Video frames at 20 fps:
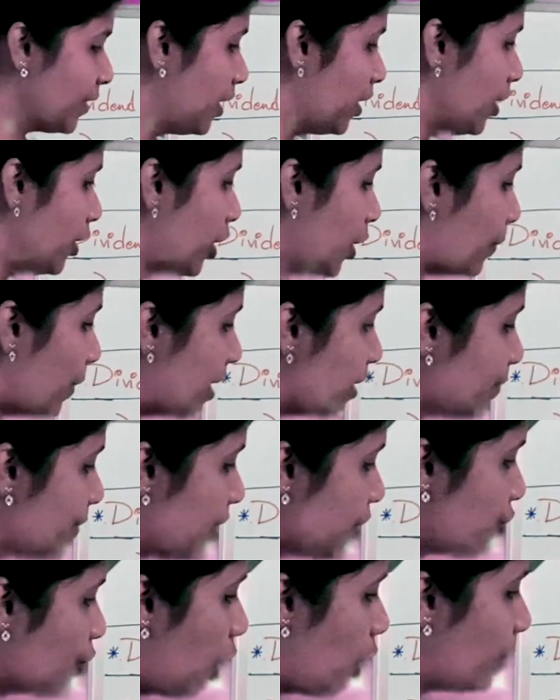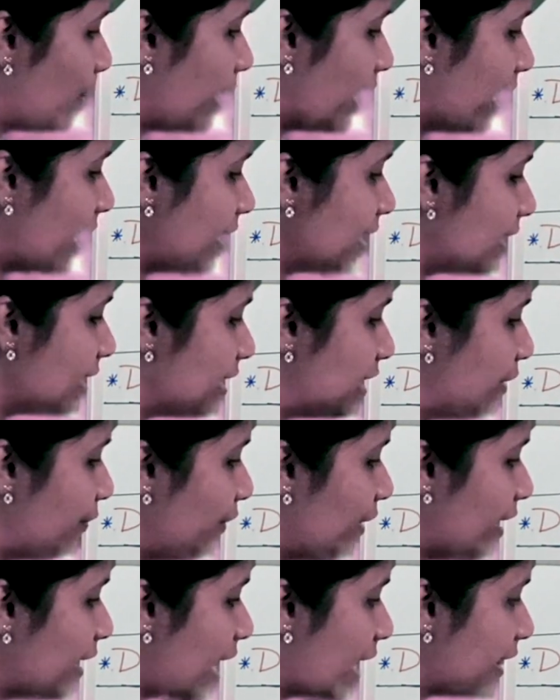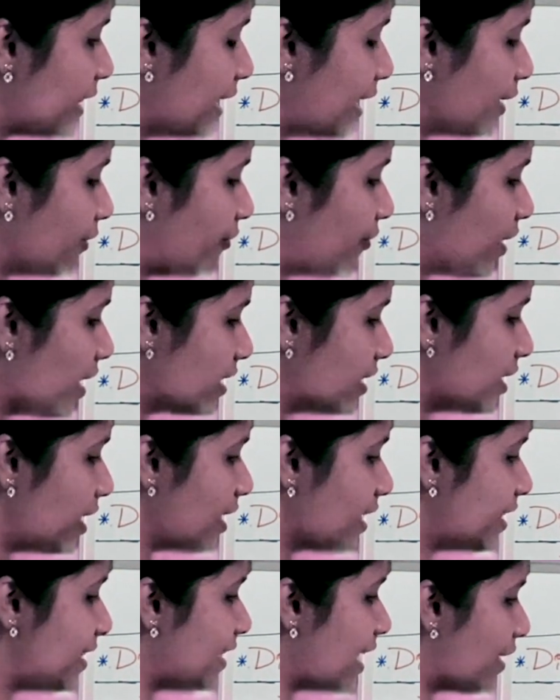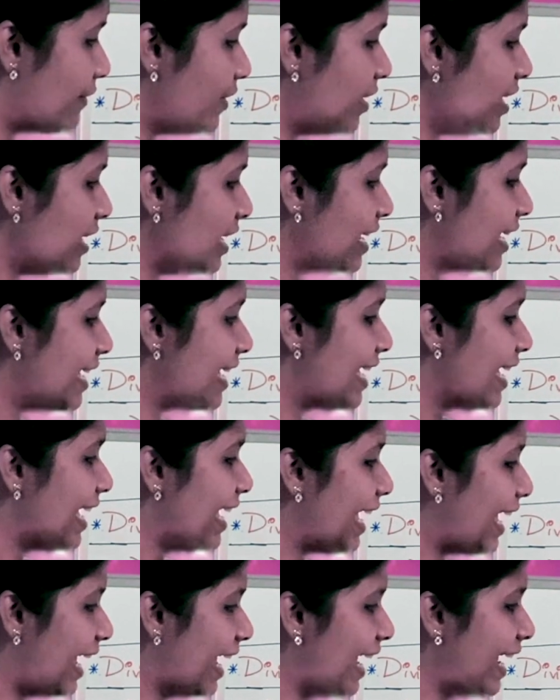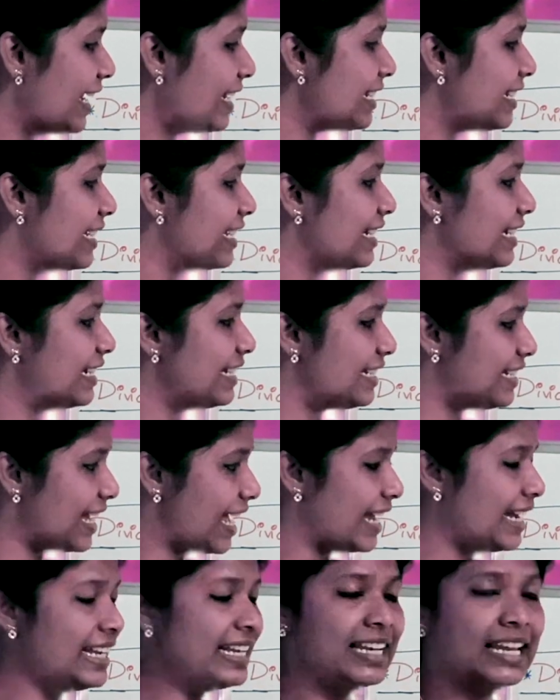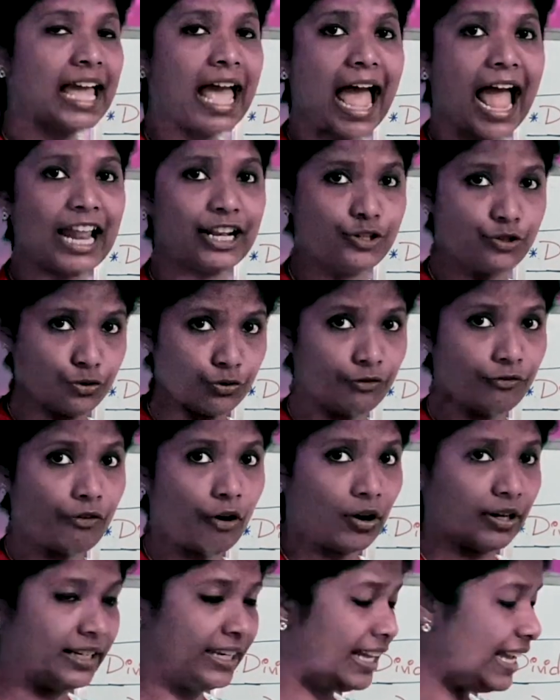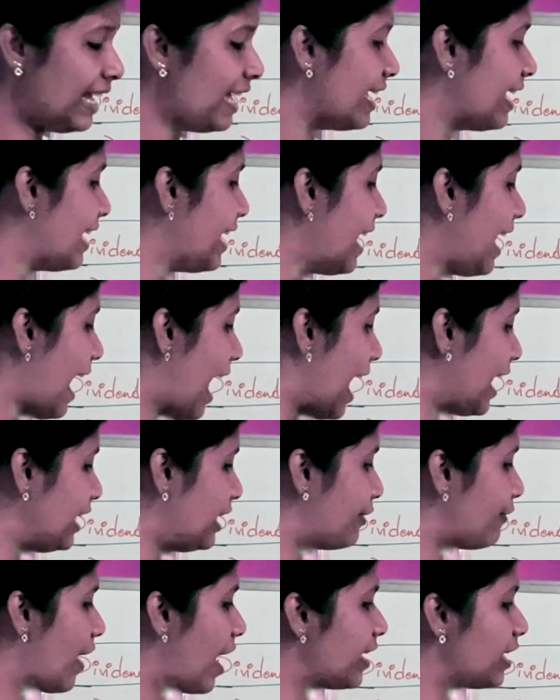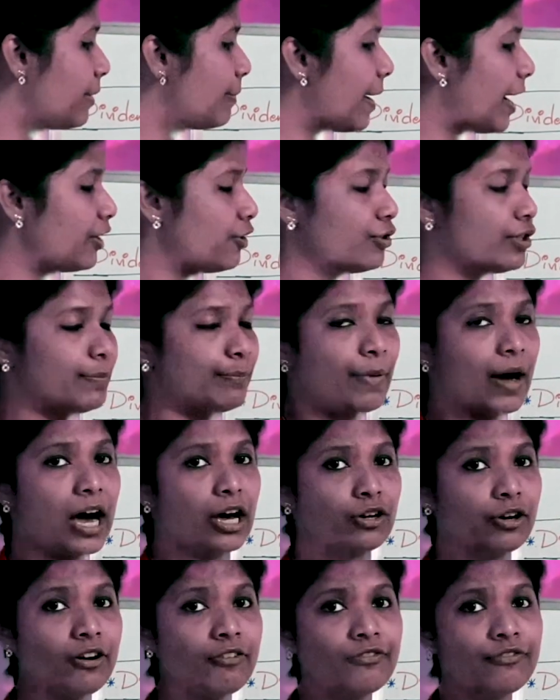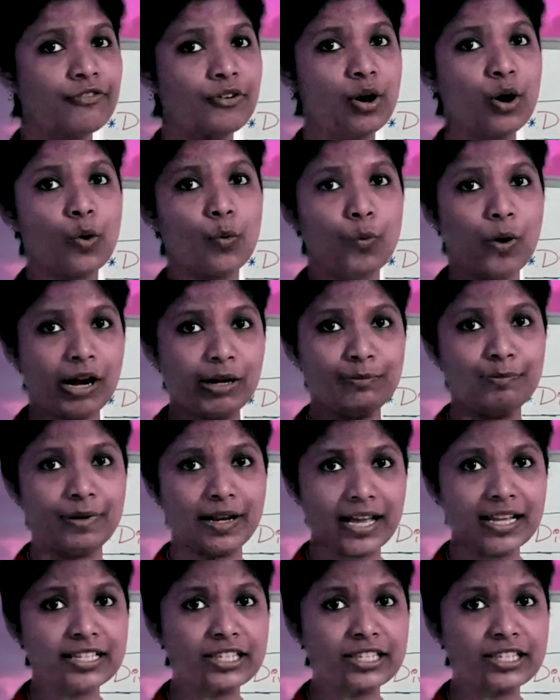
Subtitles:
Now once we are solving it, dividend at the first year is 7, 8, 10 and 240 and divided by to the power of 1 plus